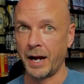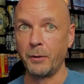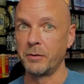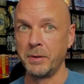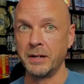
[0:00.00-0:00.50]
I
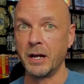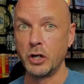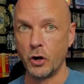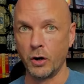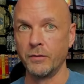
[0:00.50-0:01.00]
would have been
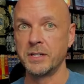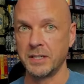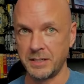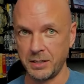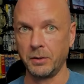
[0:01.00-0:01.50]
nervous
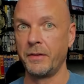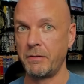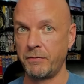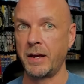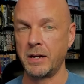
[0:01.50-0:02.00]
until they
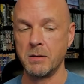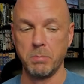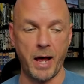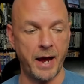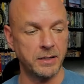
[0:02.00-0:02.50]
faded to
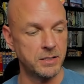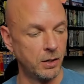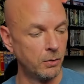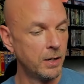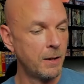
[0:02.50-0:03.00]
black. So